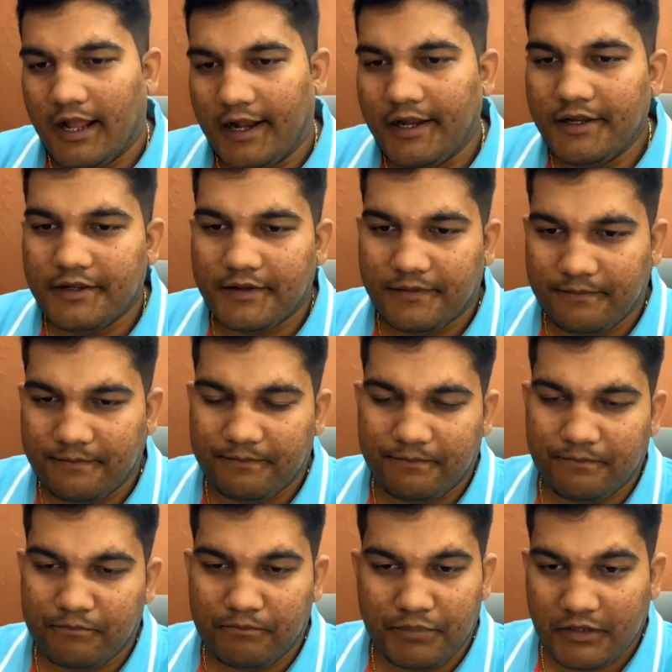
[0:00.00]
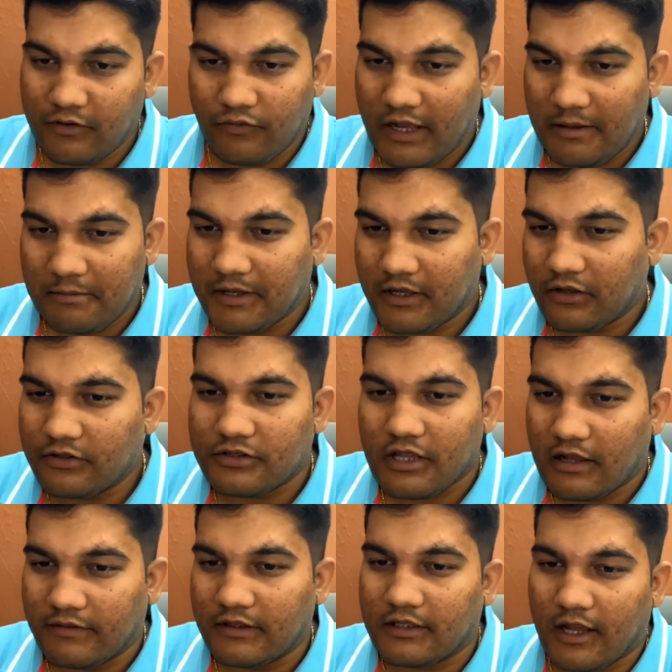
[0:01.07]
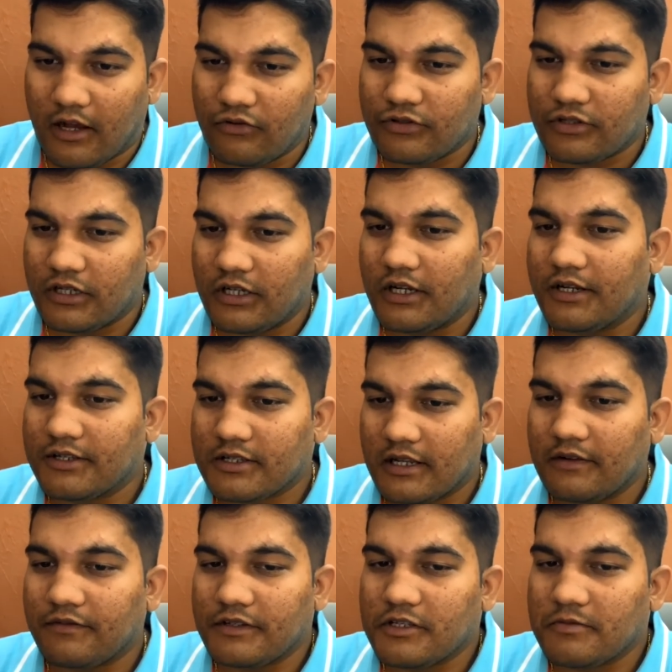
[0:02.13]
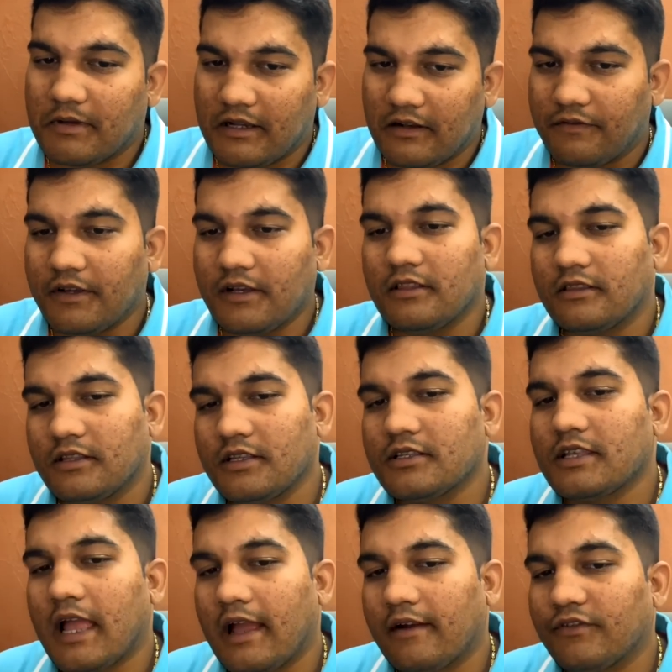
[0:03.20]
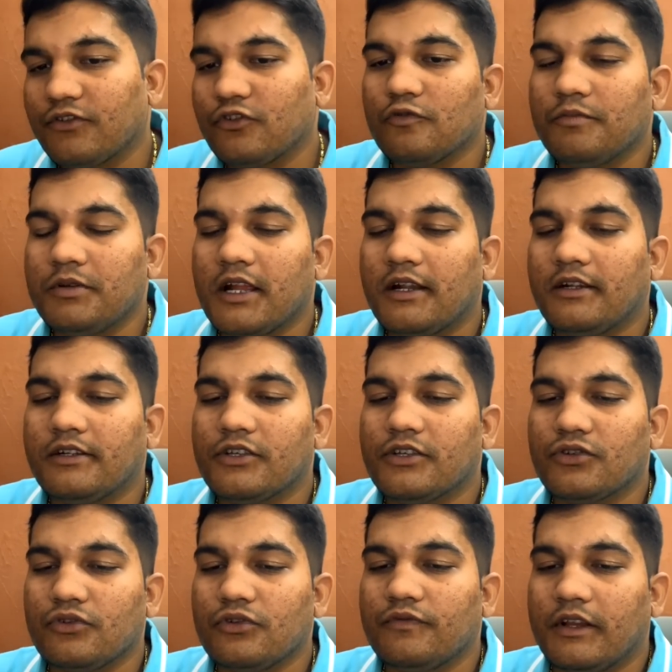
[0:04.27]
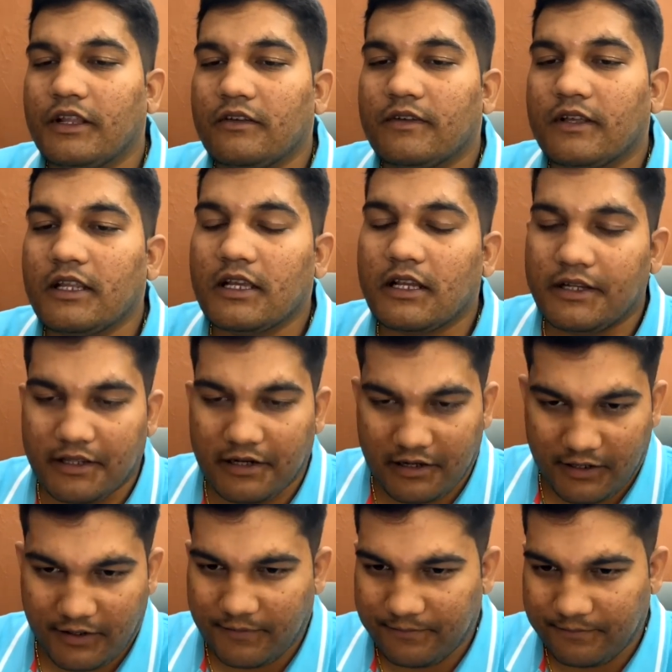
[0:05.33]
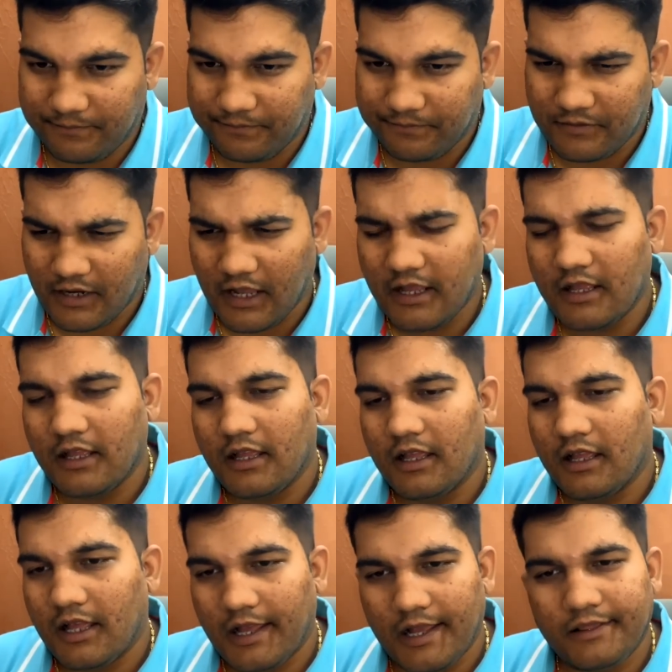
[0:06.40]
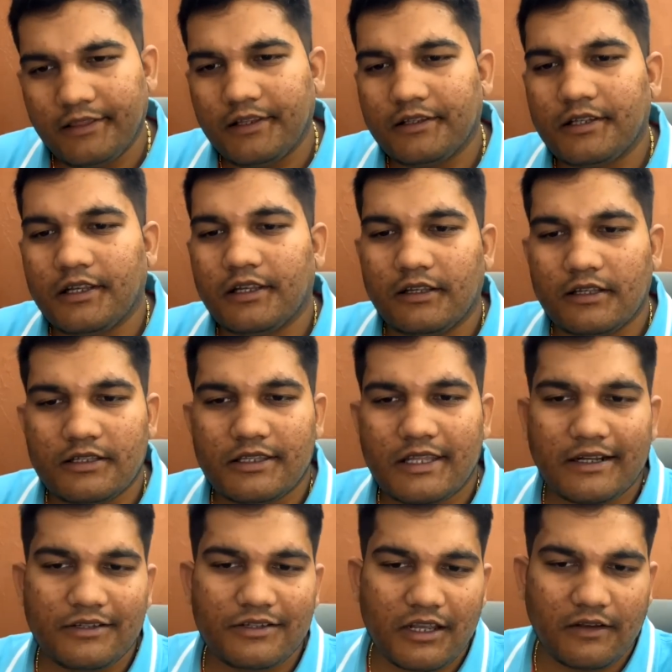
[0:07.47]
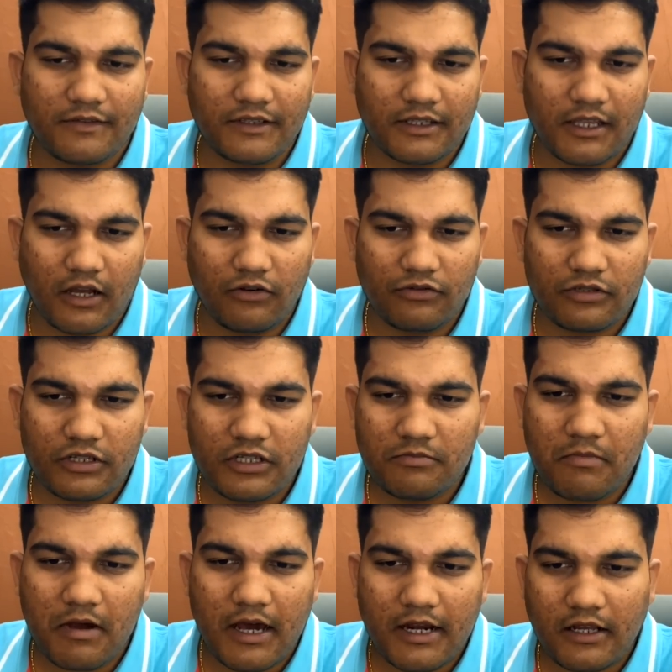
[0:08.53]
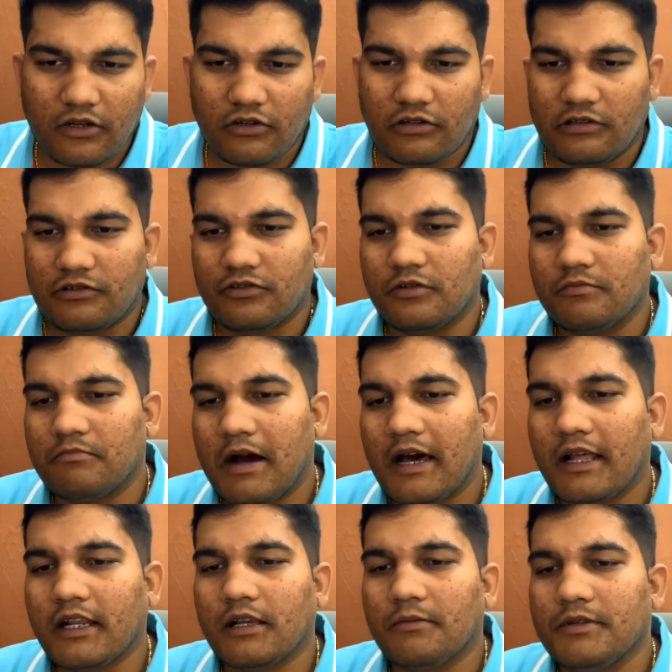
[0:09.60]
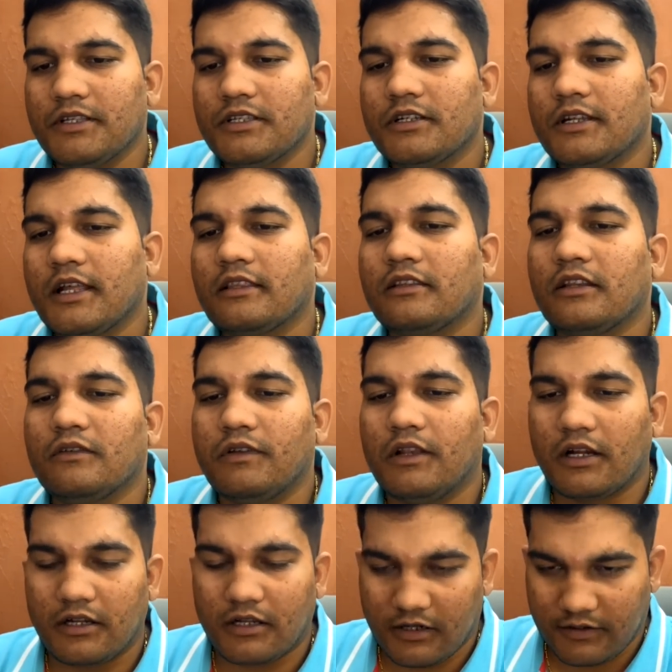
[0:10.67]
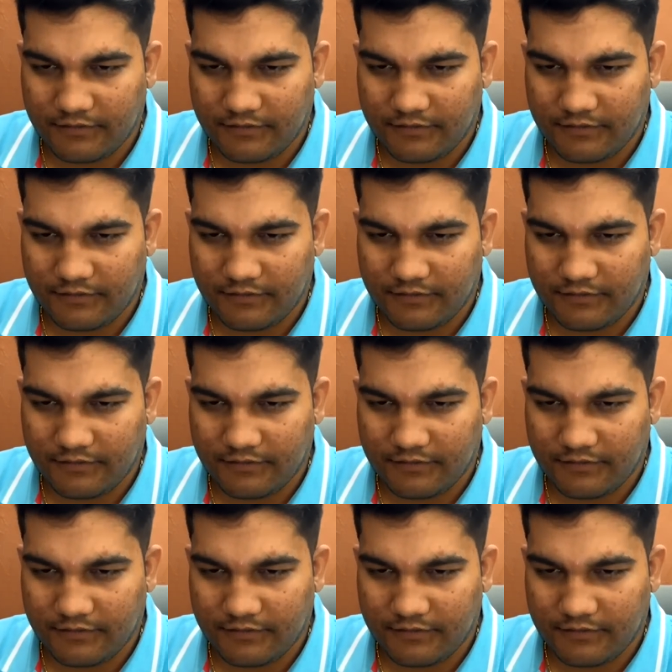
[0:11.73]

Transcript: And why? Because seventh house in itself is malefic. This have to be understood very, very clearly. And the thing is that seventh house is Marak also. Marak means death inflicted.